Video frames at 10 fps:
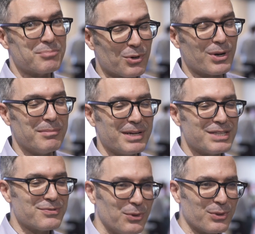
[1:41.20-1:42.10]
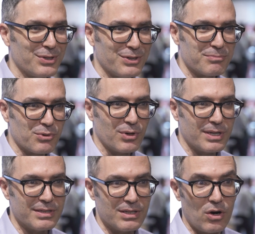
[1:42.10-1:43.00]
program in its 4th year
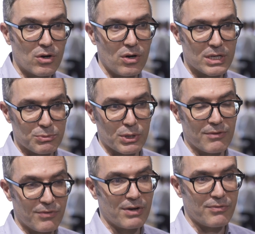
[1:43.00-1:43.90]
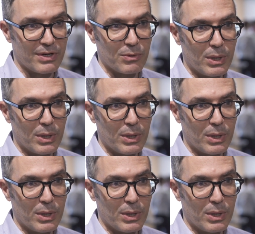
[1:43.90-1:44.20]
in Hong Kong is working very, very